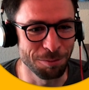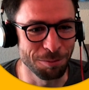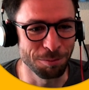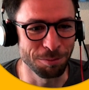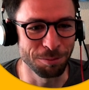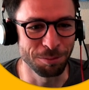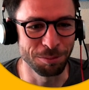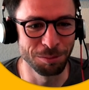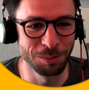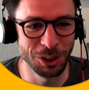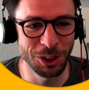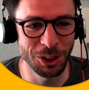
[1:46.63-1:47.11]

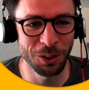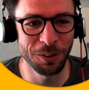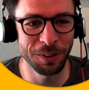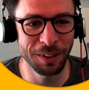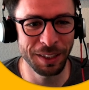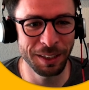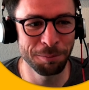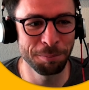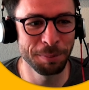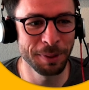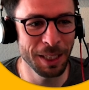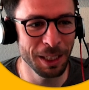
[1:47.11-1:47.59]
So
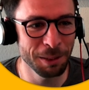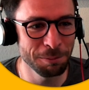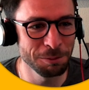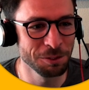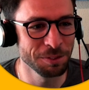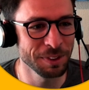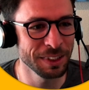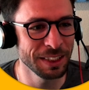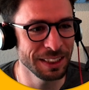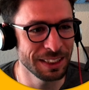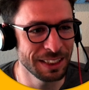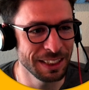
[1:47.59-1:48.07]
it becomes
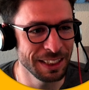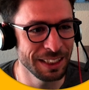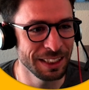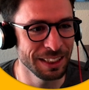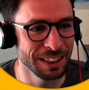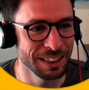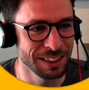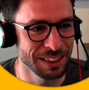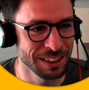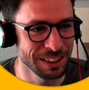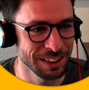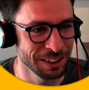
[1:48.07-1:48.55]
very
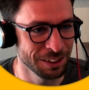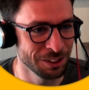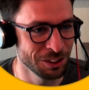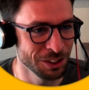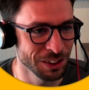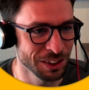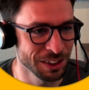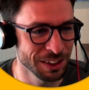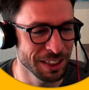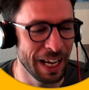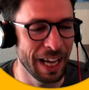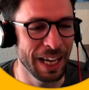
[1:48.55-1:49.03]
tedious to
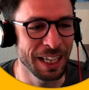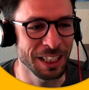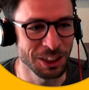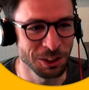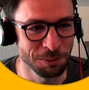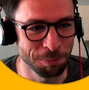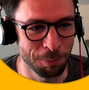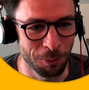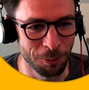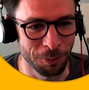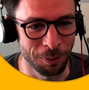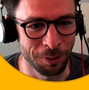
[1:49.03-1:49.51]
just
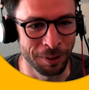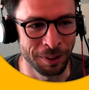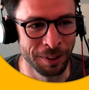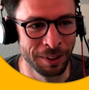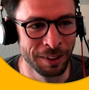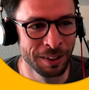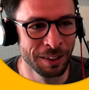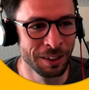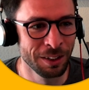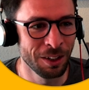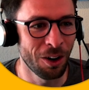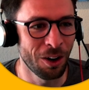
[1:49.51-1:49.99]
export
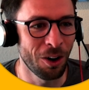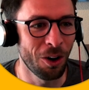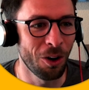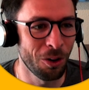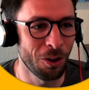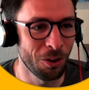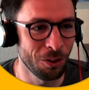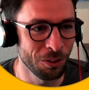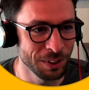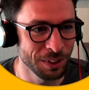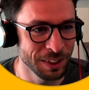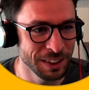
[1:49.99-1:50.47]

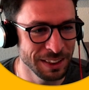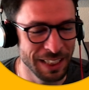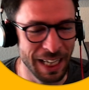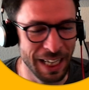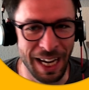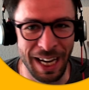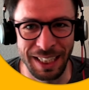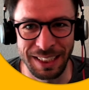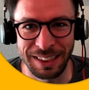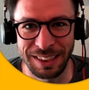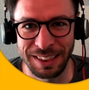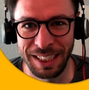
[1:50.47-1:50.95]
all these
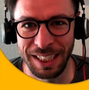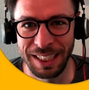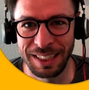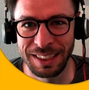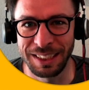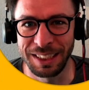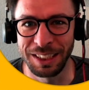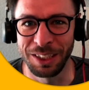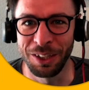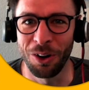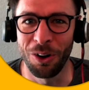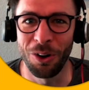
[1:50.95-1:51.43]

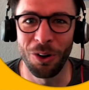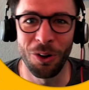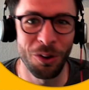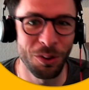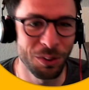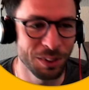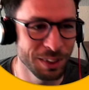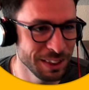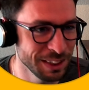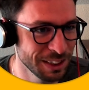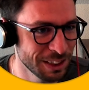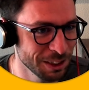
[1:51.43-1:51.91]
assets and all
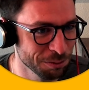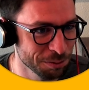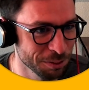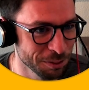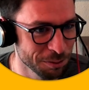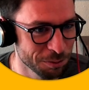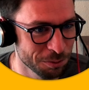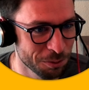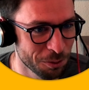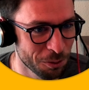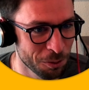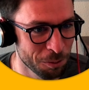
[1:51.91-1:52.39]
these different
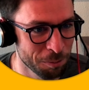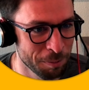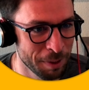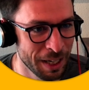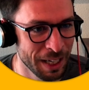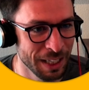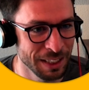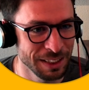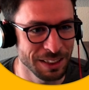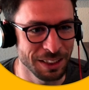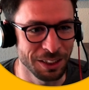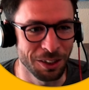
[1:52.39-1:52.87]

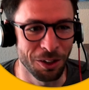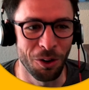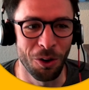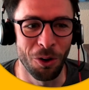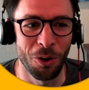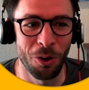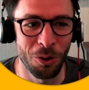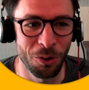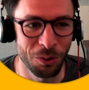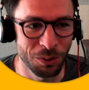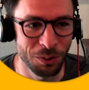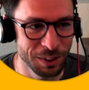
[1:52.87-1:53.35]
formats and
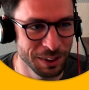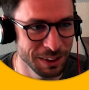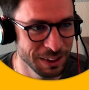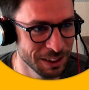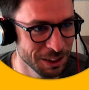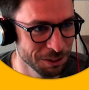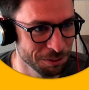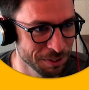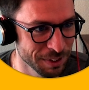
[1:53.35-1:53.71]
all these different